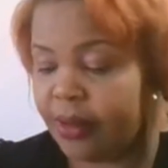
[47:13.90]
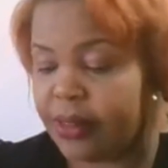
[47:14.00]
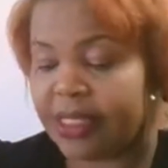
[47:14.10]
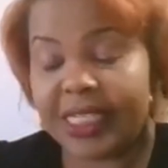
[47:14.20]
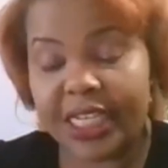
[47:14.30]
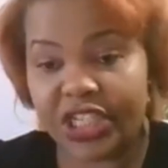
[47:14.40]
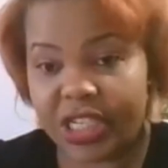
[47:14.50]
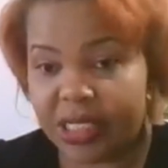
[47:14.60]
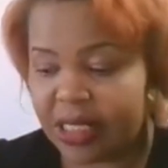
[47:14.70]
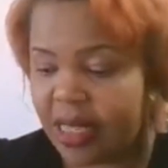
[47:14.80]

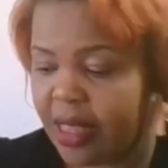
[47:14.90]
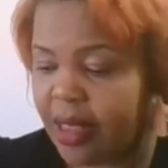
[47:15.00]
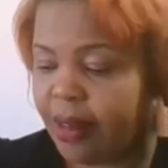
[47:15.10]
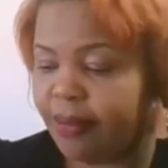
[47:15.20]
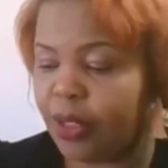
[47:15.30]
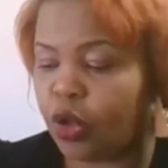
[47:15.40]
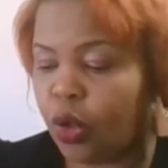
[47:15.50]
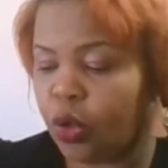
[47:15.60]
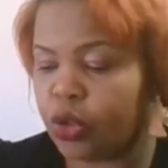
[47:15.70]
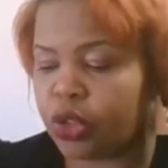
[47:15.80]
seizures
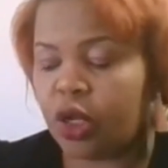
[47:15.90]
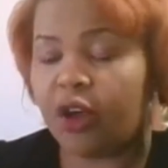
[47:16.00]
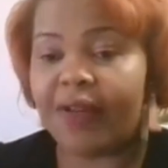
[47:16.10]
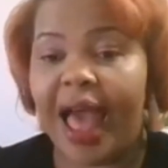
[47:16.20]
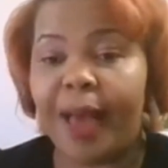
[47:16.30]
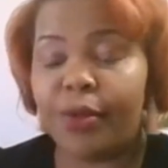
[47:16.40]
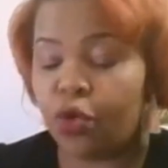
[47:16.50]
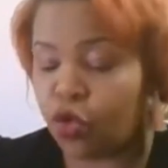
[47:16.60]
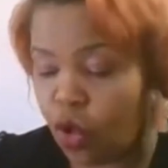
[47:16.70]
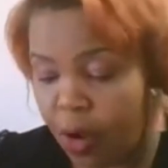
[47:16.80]
because of
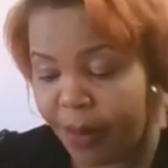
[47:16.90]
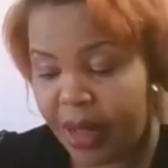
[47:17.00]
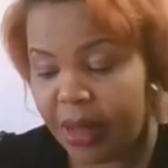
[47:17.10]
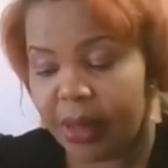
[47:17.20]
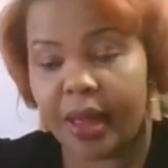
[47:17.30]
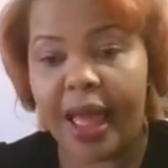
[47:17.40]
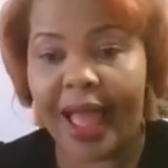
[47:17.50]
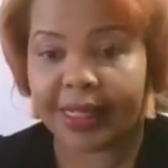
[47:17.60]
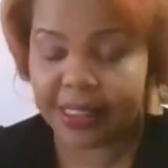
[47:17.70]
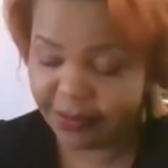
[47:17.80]
abnormal
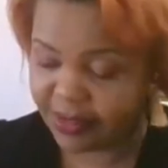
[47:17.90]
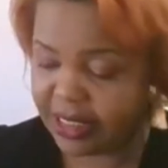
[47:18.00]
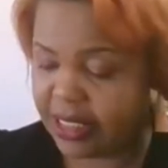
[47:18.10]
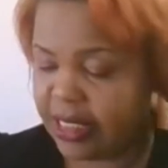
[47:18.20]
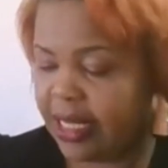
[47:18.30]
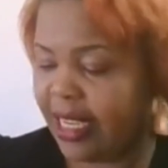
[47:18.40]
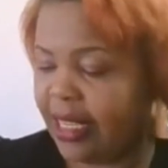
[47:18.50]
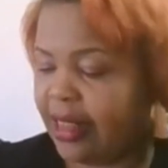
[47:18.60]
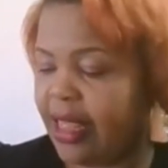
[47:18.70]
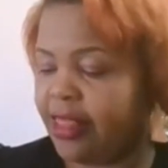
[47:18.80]
activity
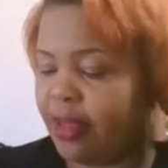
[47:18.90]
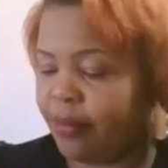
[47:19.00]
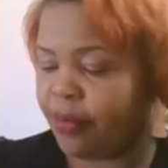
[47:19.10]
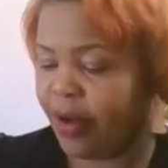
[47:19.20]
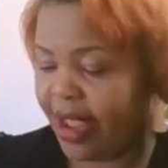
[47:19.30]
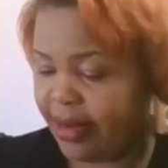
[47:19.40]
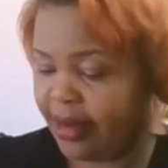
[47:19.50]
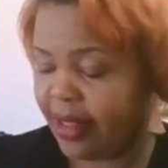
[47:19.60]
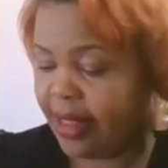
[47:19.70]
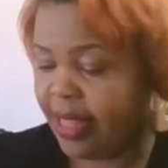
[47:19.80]
in the brain.
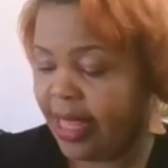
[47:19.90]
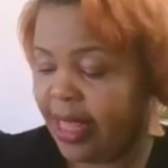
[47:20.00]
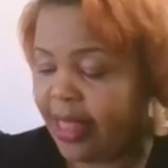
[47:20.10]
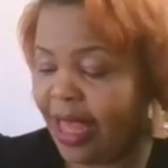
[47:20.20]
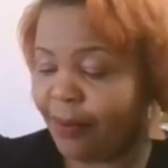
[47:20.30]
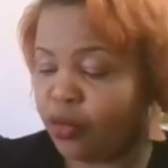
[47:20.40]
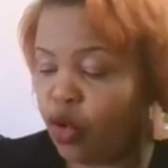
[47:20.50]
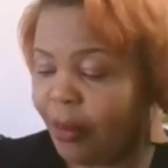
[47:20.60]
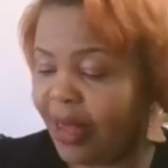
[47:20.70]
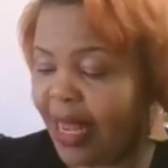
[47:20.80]
The
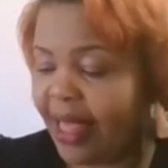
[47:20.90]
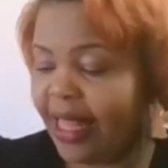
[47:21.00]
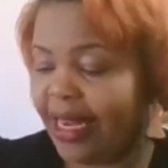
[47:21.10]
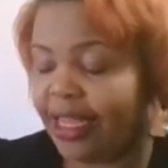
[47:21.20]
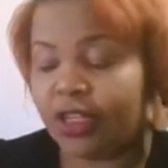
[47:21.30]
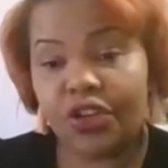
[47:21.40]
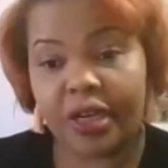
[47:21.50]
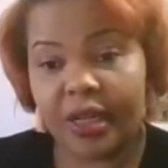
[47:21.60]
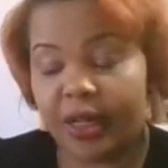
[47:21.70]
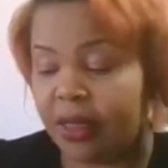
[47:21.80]
abnormal
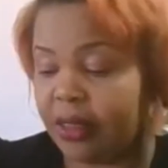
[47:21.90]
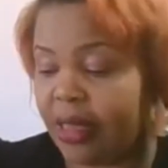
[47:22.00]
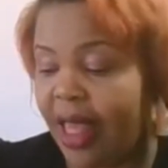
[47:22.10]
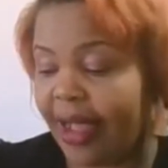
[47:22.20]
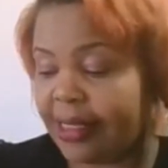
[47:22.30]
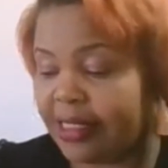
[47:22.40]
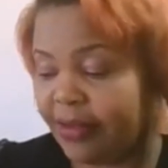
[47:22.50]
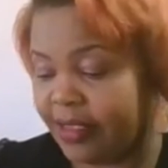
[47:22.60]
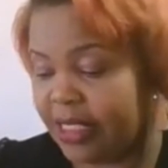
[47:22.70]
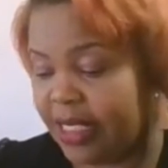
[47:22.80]
electrical
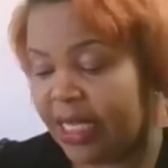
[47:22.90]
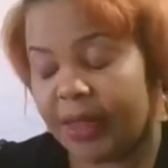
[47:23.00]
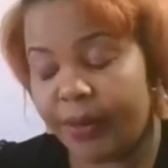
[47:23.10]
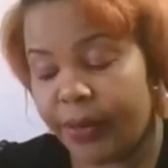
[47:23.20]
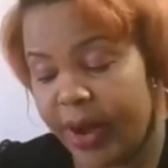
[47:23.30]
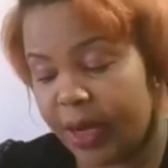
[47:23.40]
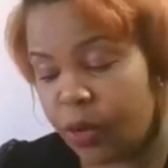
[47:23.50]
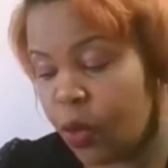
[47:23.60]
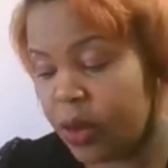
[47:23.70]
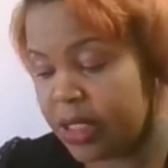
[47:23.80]
activity in the brain
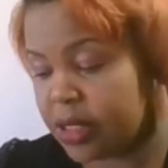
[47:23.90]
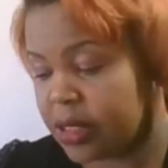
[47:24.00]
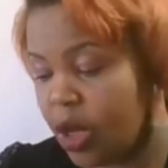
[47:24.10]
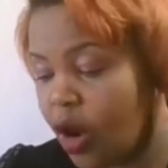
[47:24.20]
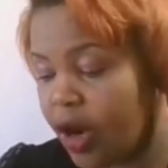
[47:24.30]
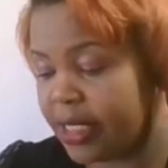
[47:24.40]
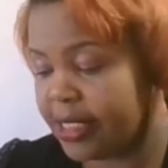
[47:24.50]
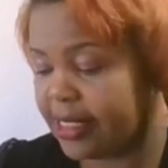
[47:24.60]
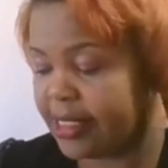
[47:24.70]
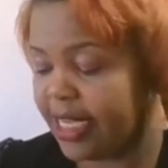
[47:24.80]
causes odd
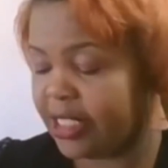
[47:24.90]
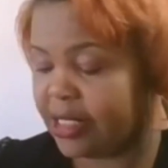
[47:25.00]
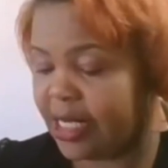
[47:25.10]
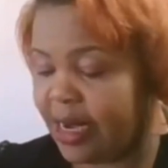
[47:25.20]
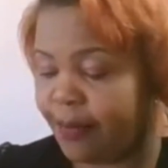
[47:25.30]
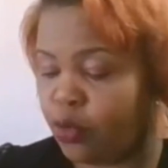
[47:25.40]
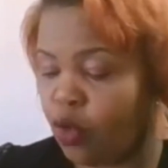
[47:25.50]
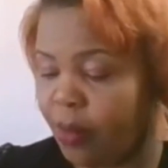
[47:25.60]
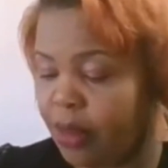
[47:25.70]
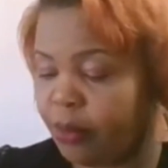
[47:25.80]
sensations and
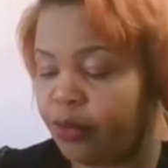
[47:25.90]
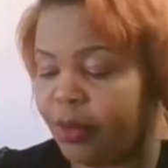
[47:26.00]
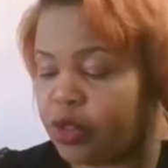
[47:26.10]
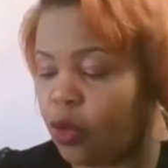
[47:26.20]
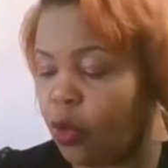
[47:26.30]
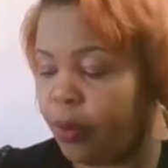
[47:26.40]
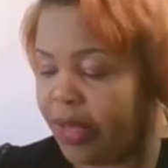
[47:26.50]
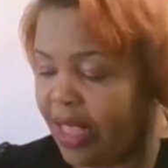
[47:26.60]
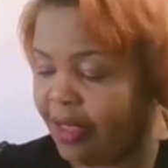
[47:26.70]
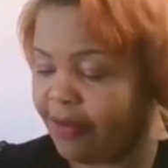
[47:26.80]
abnormal movements or
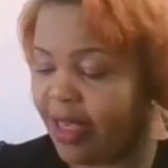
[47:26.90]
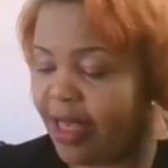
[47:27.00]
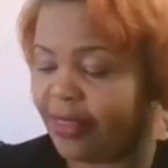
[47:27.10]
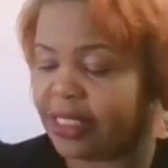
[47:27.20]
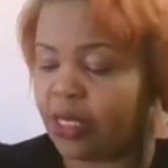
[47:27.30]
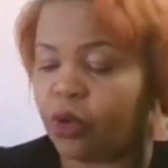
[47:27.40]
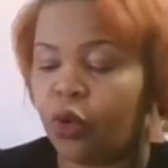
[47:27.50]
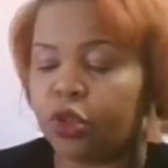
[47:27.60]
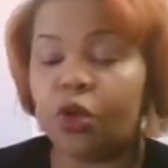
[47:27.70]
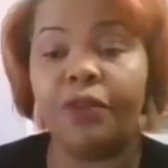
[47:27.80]
behavior. These are
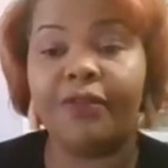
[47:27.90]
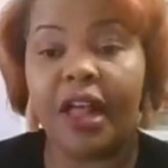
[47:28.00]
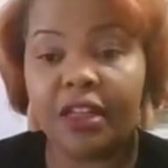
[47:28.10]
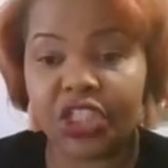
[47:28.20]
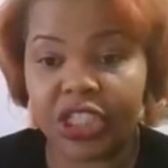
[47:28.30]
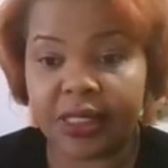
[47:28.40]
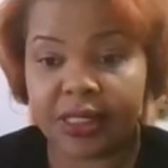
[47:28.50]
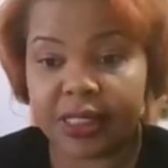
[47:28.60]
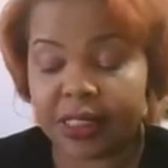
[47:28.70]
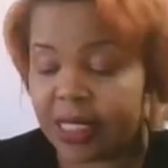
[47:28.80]
called
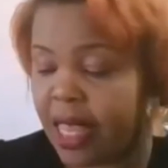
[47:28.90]
convulsions